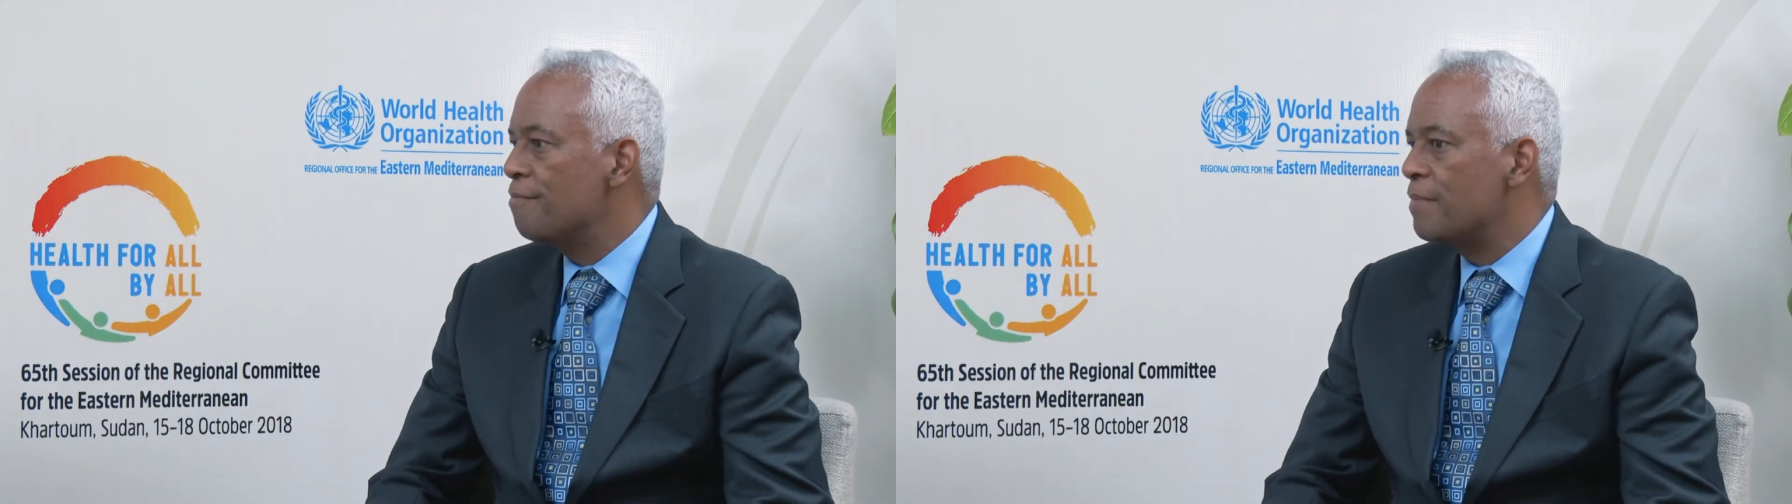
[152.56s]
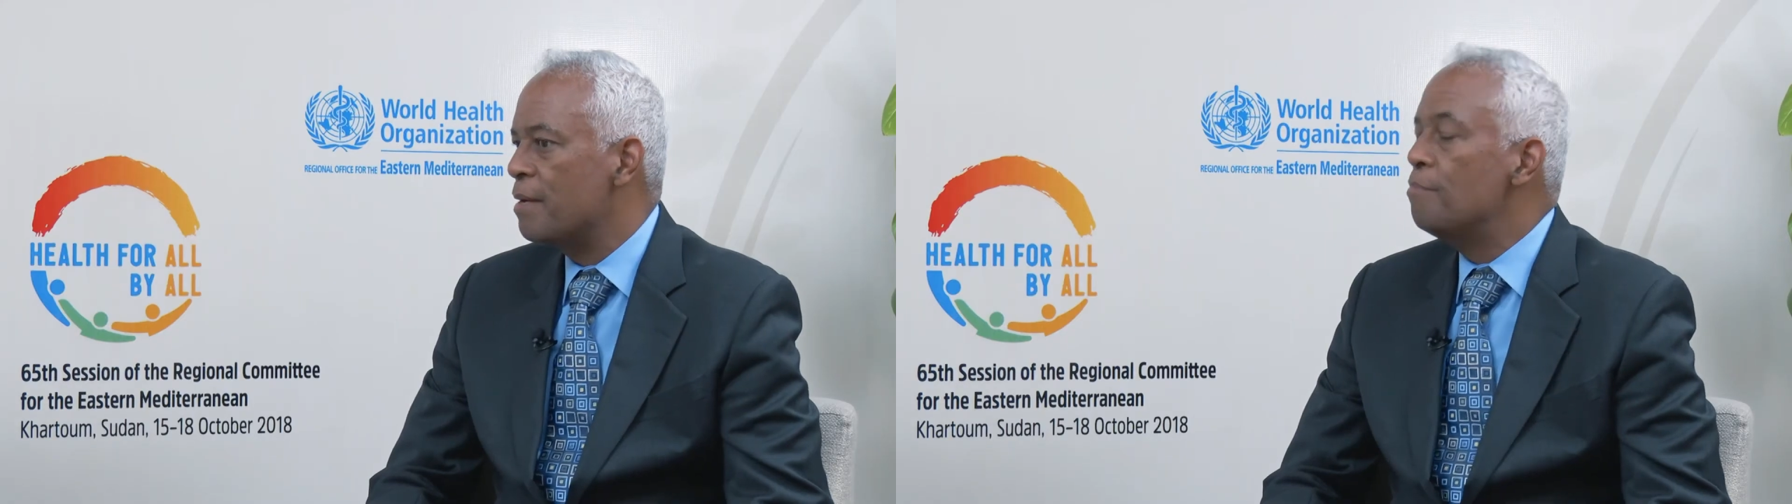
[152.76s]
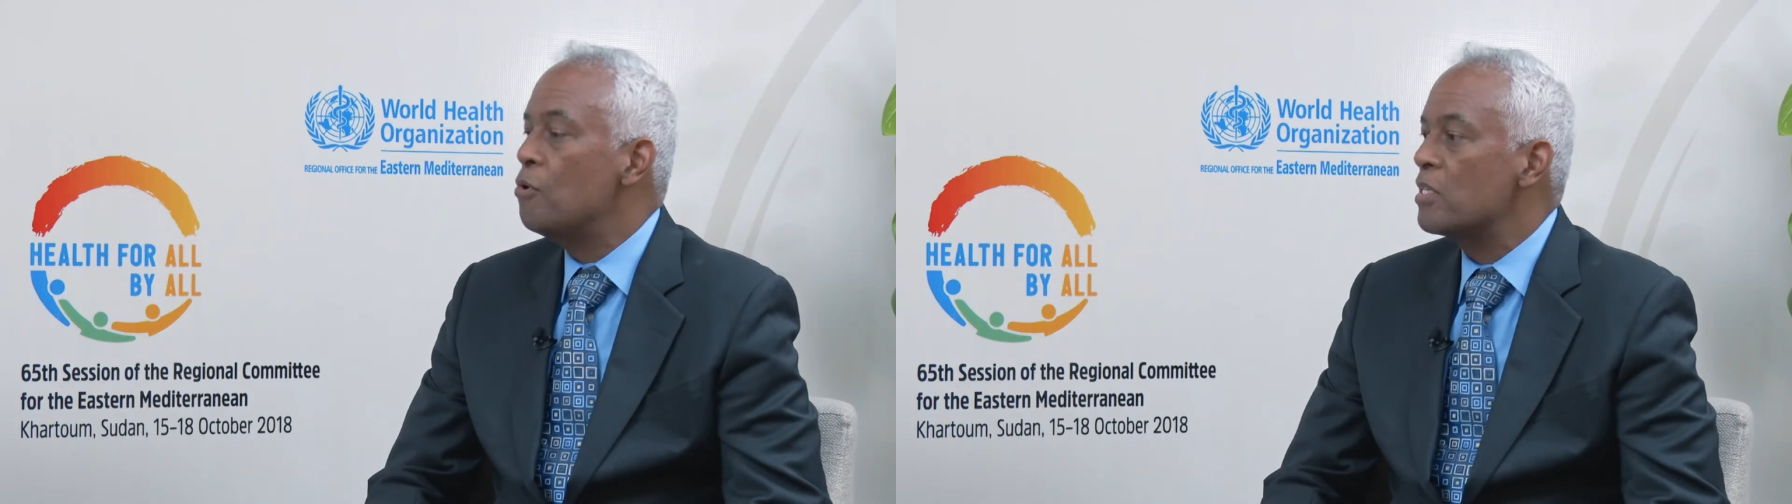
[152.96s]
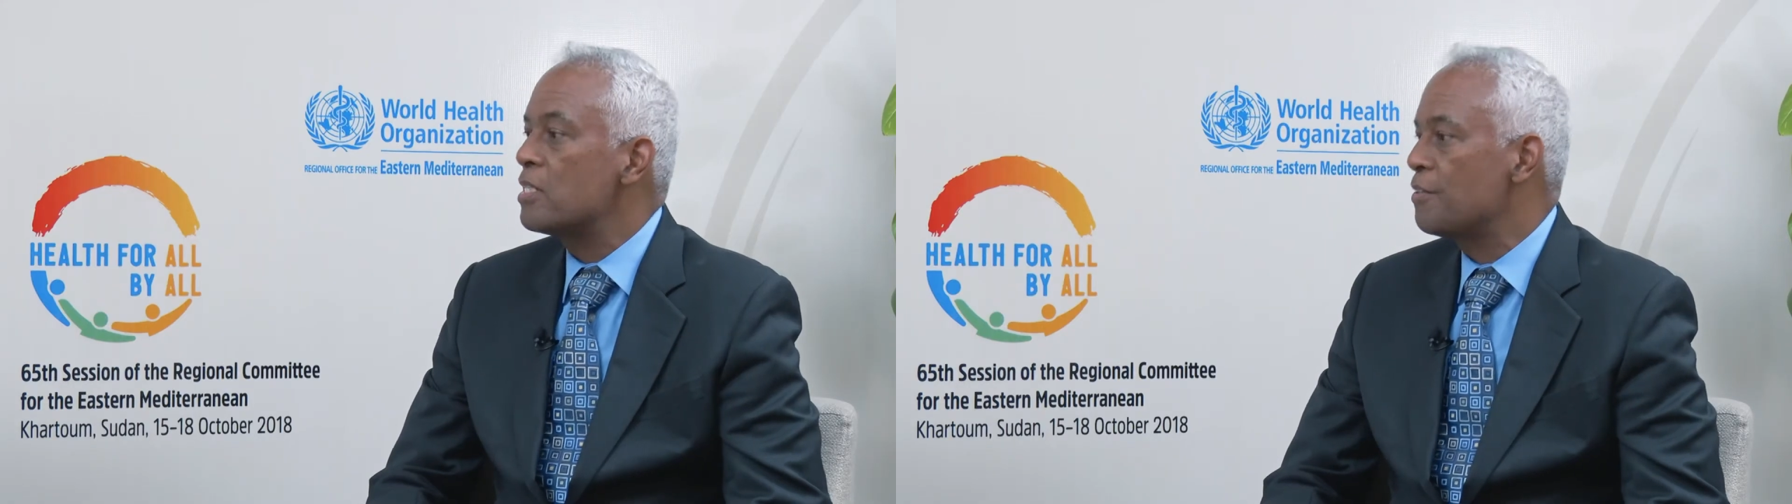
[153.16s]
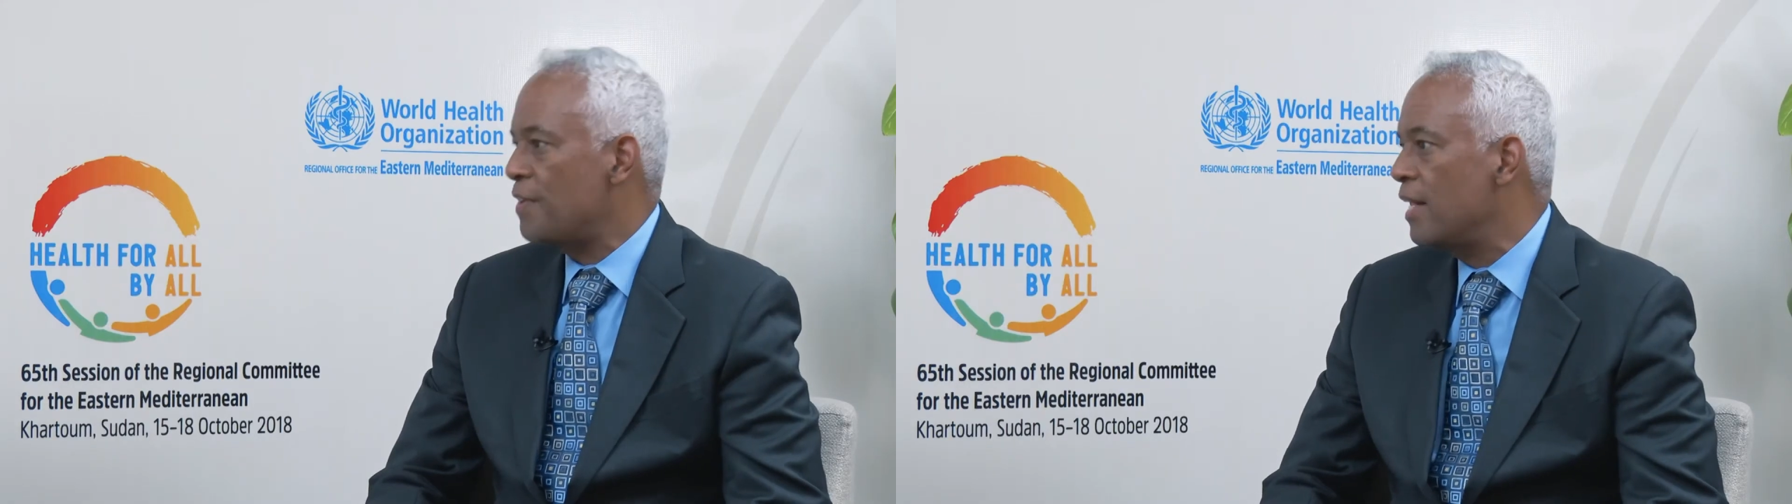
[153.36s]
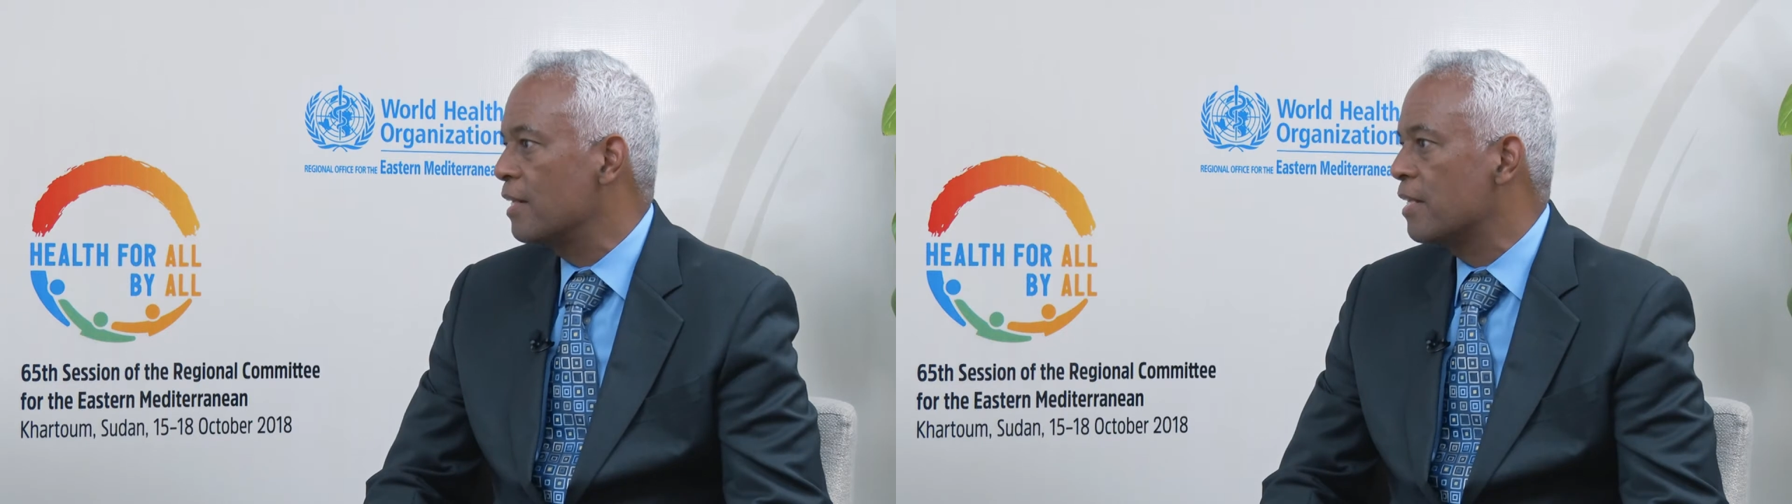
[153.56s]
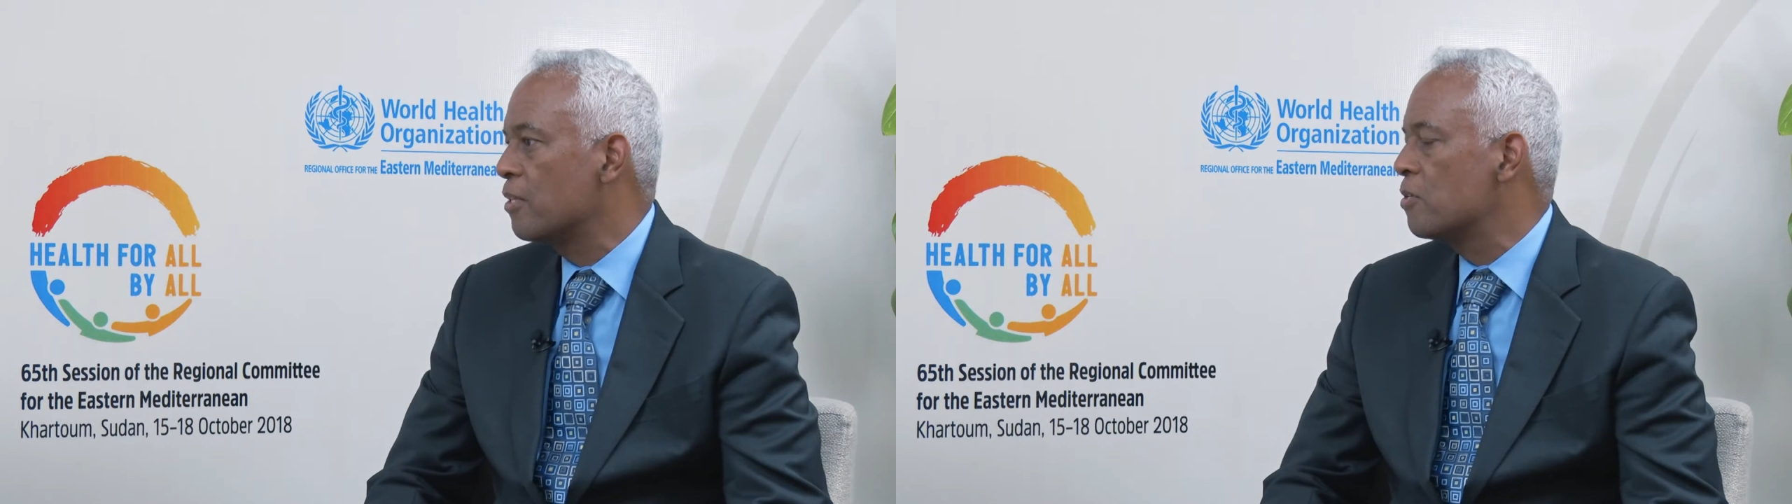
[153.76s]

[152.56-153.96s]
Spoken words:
the importance of health in